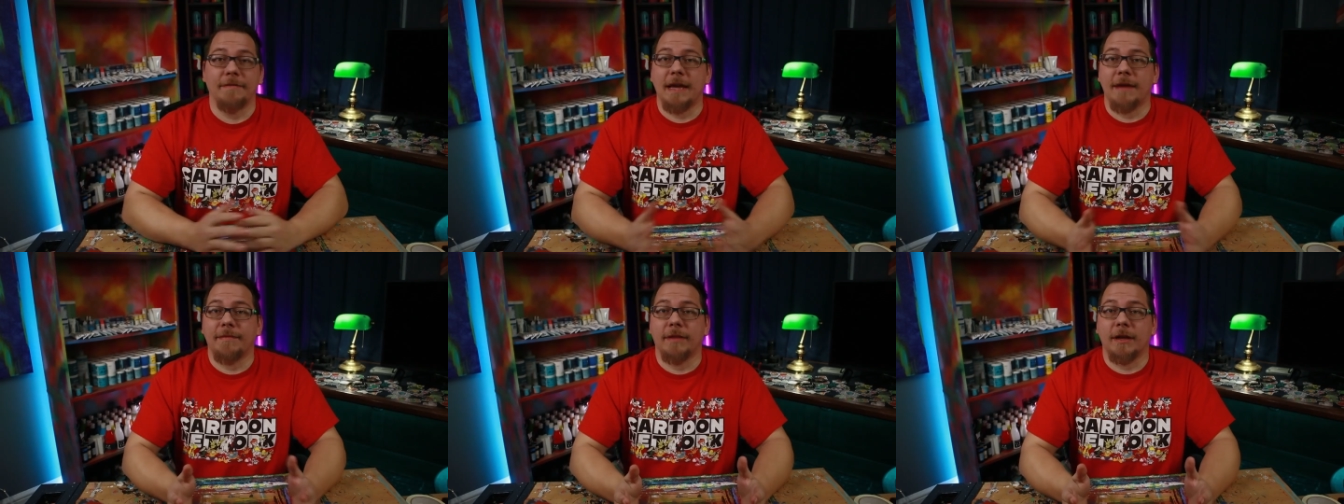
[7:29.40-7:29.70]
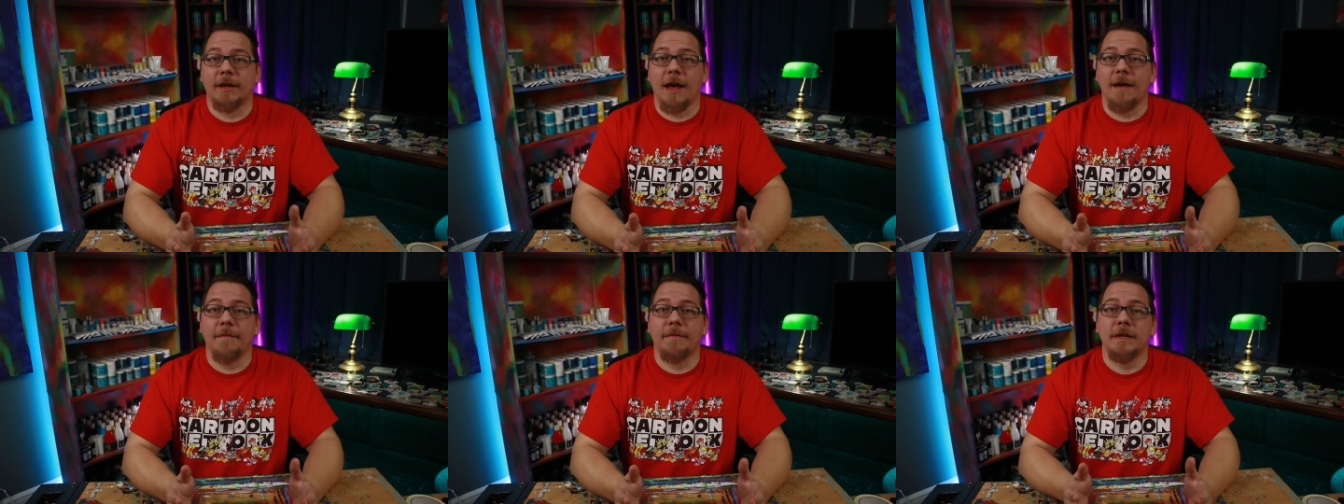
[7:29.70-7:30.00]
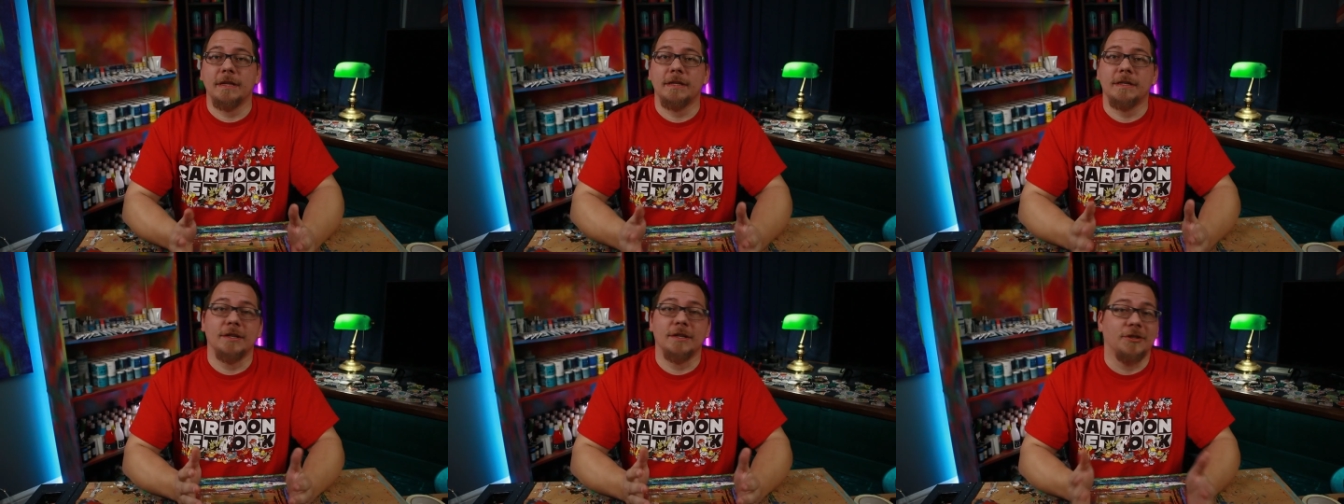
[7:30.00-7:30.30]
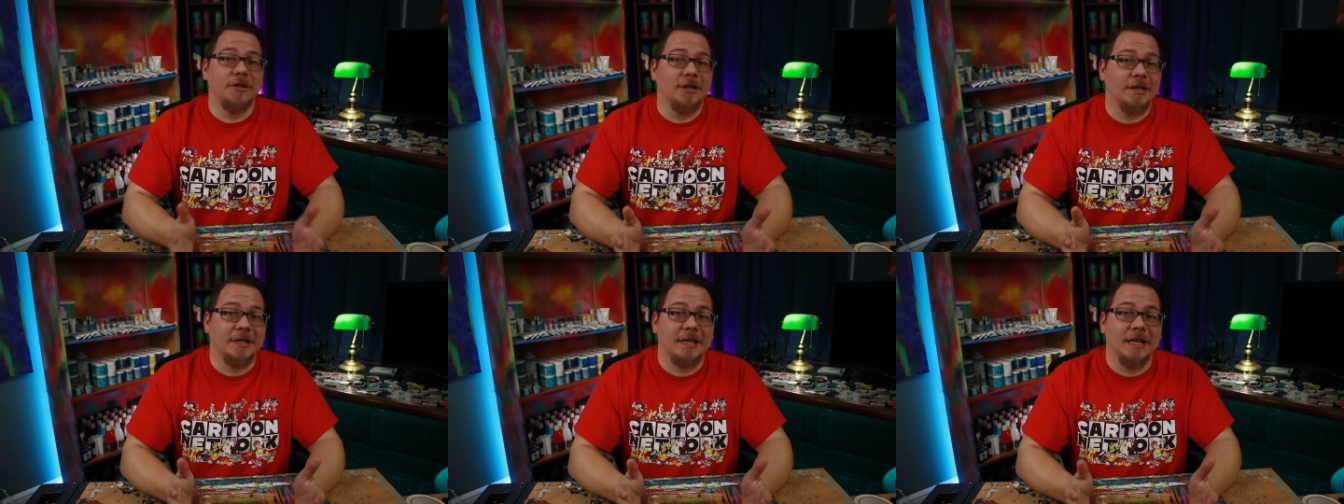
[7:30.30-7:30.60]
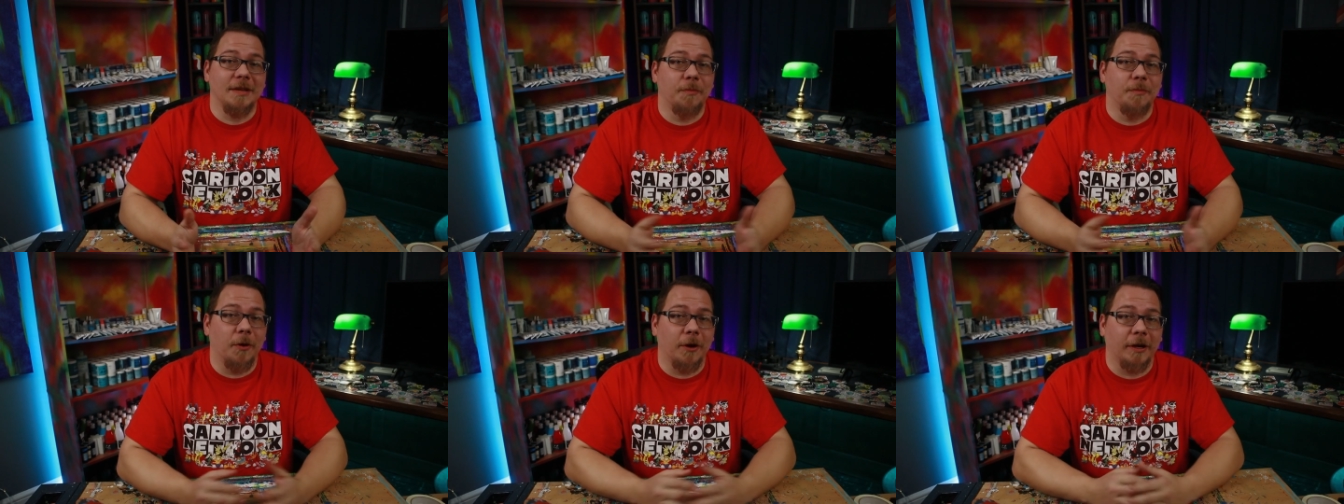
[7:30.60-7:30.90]
have to have the confidence to just
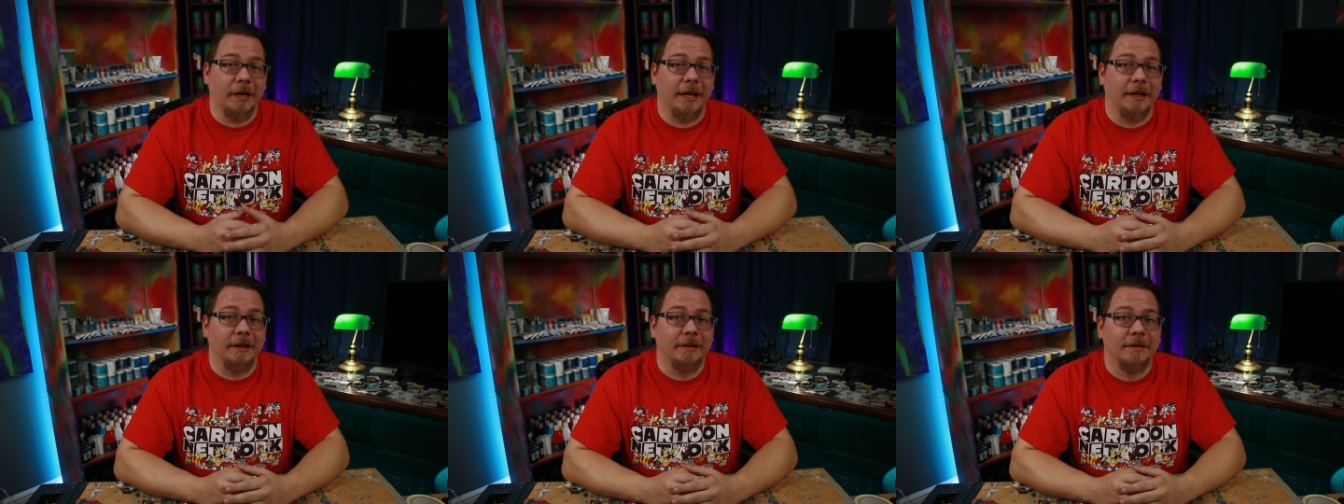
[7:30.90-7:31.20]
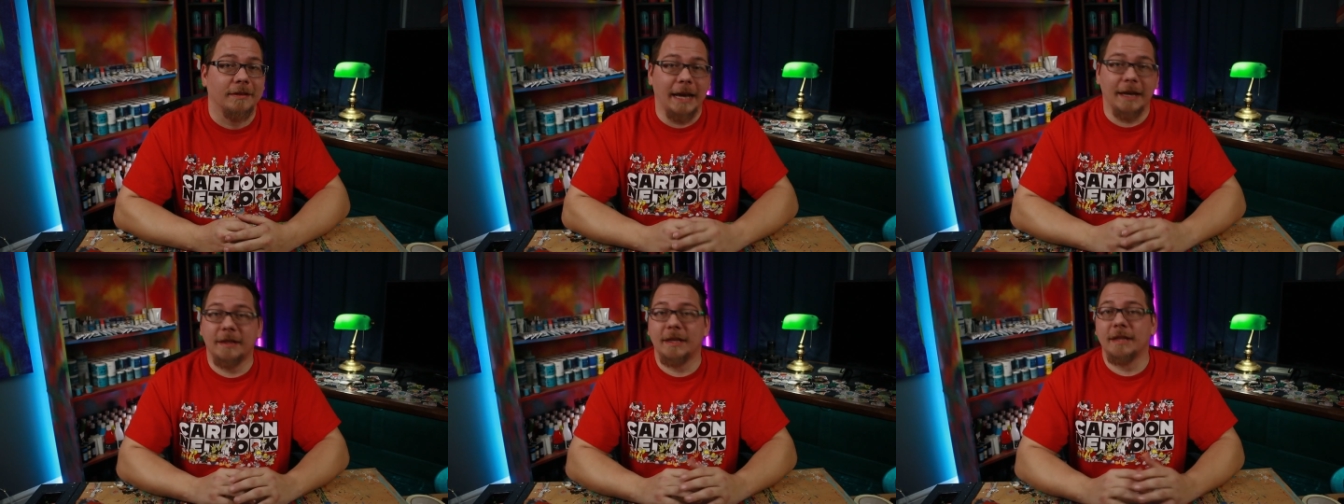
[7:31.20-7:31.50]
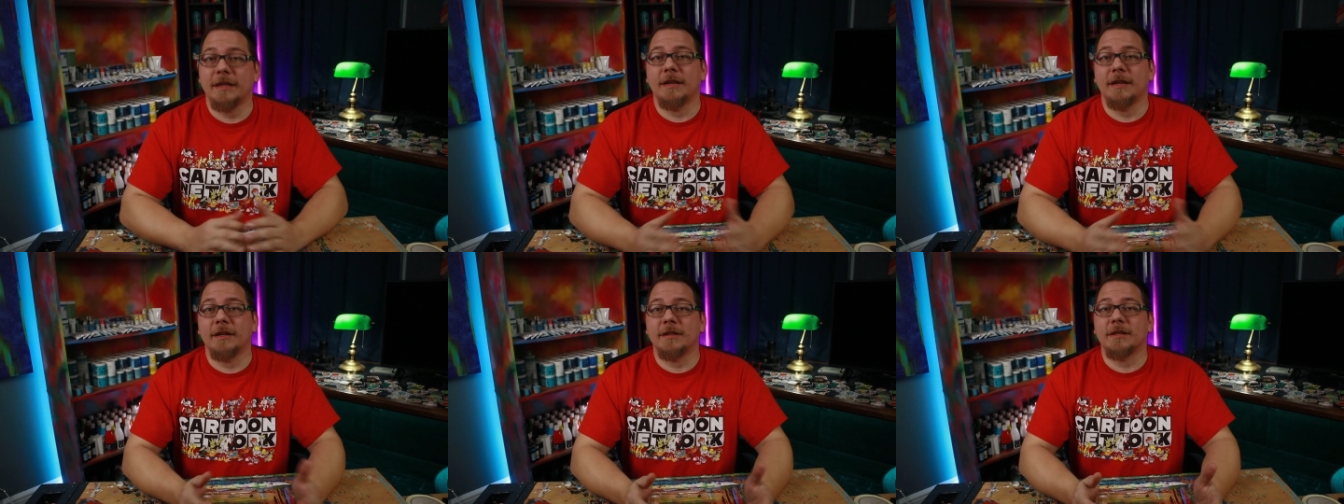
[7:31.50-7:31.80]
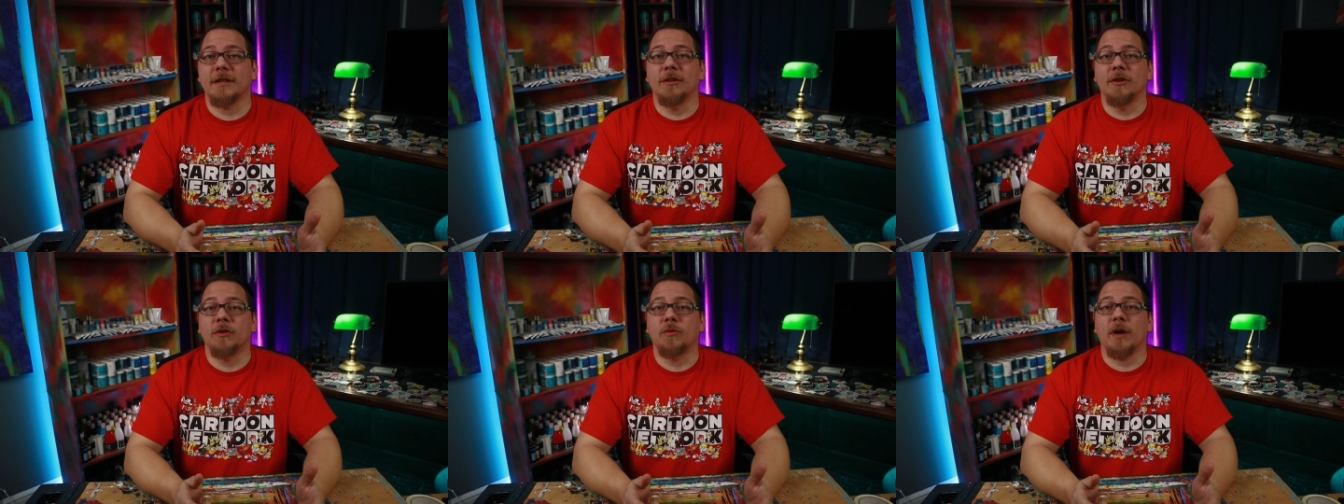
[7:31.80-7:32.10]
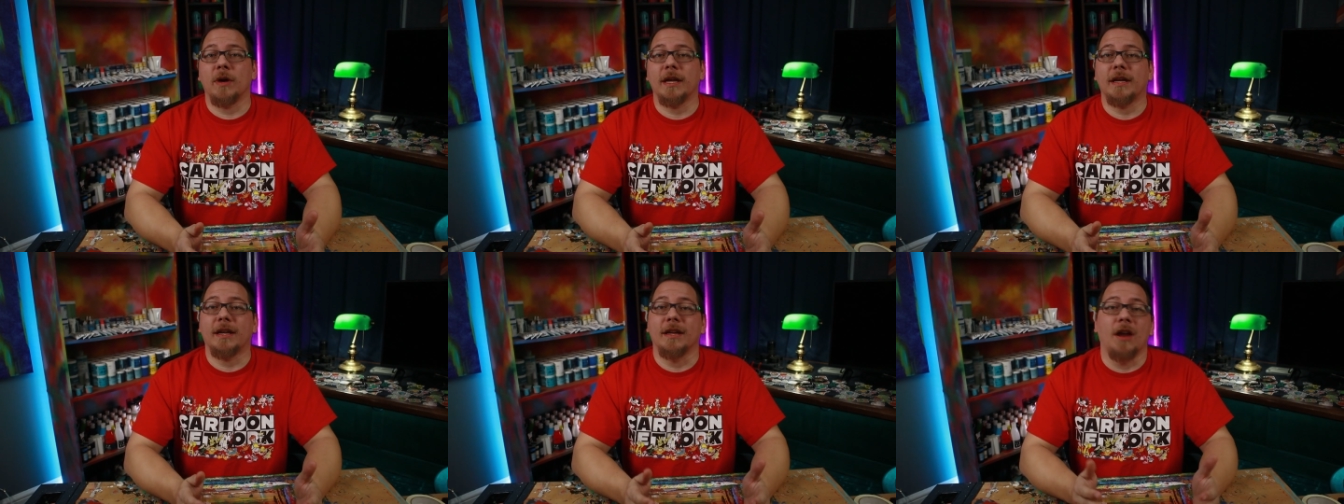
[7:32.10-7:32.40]
keep working. Anything that doesn't look
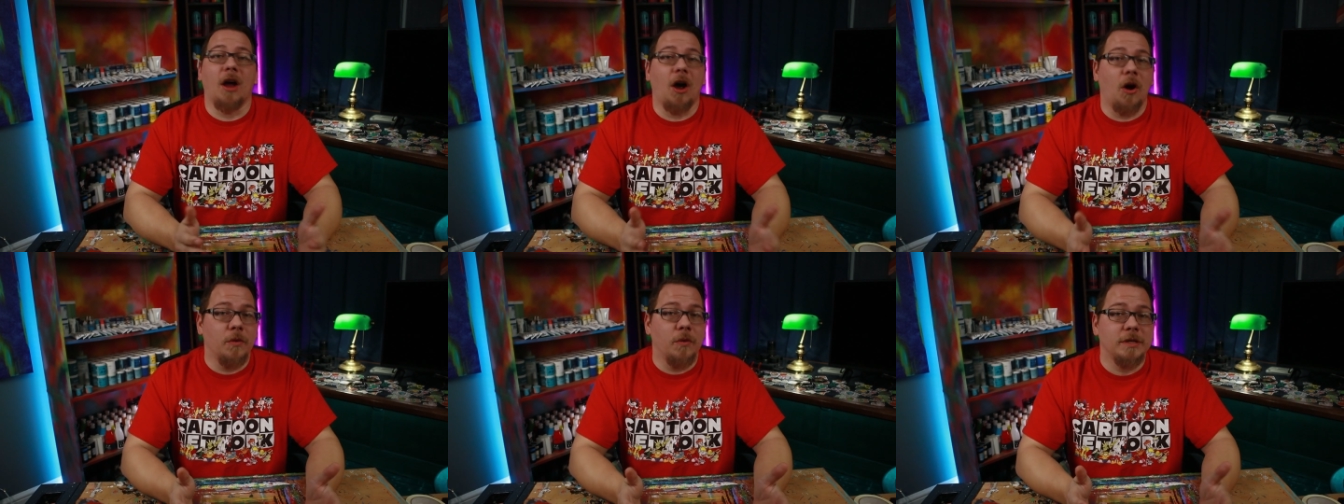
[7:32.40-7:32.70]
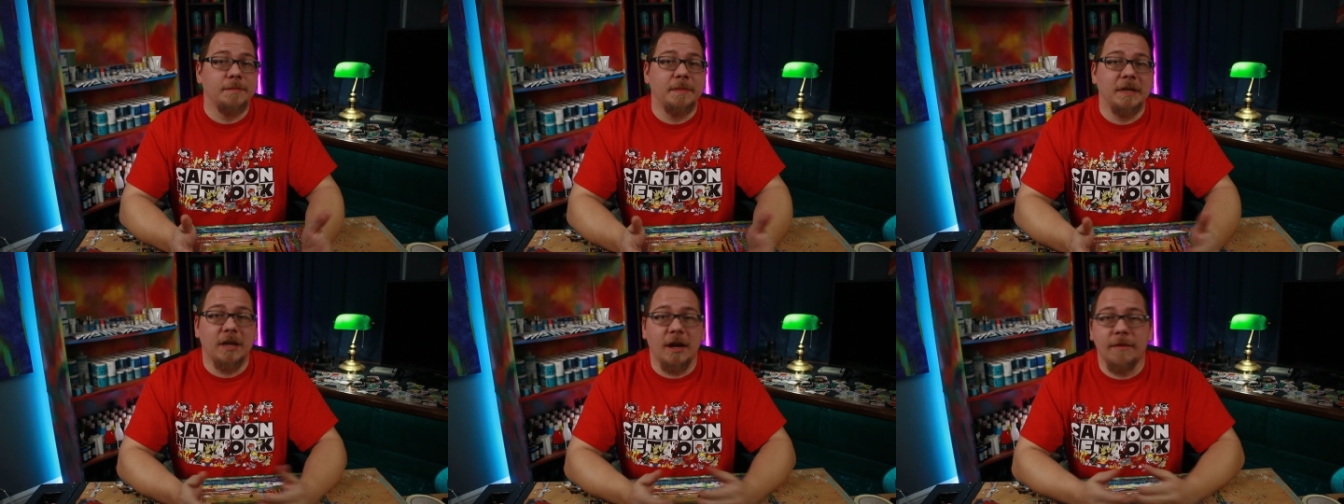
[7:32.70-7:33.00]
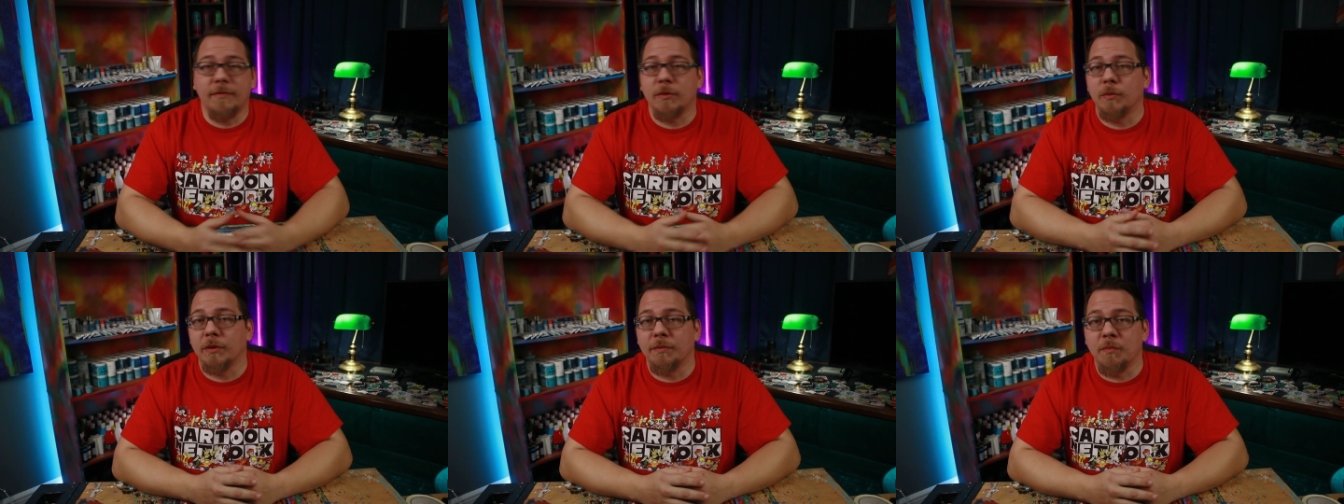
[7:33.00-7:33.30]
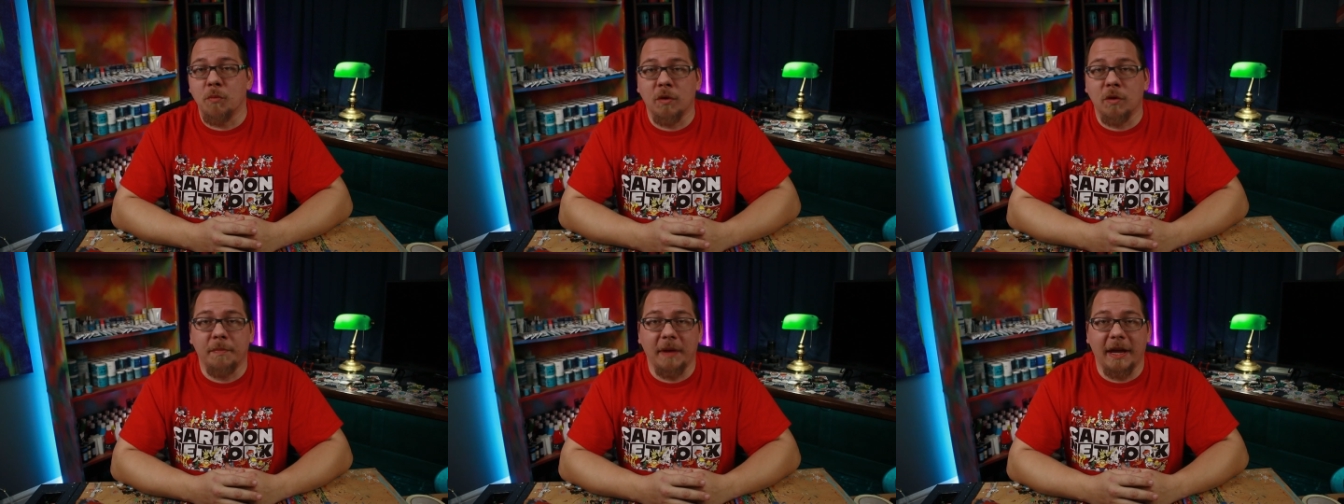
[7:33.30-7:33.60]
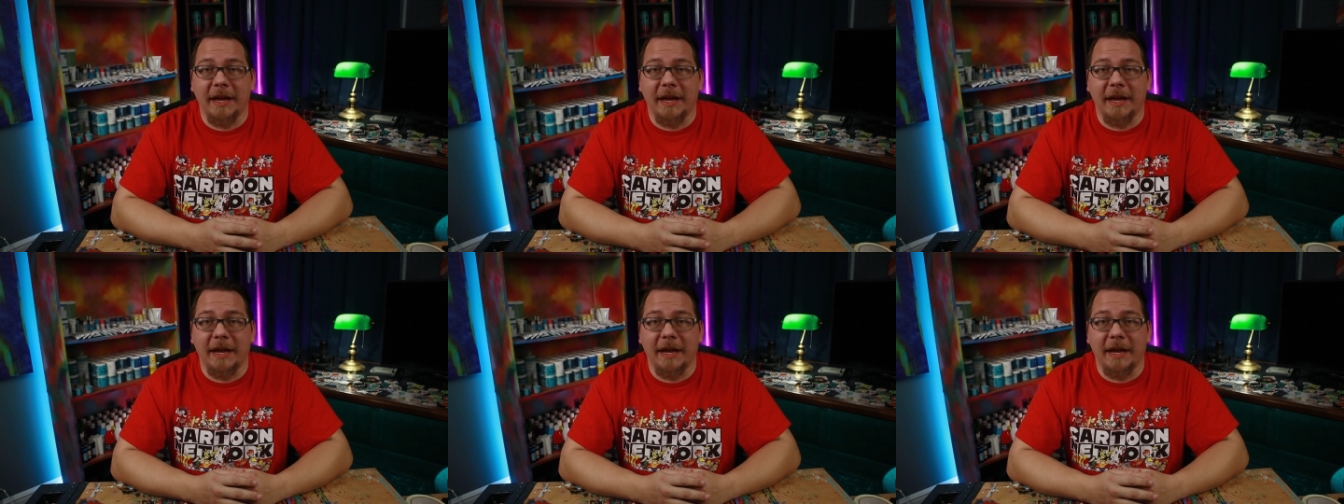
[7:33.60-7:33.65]
right can always be covered with more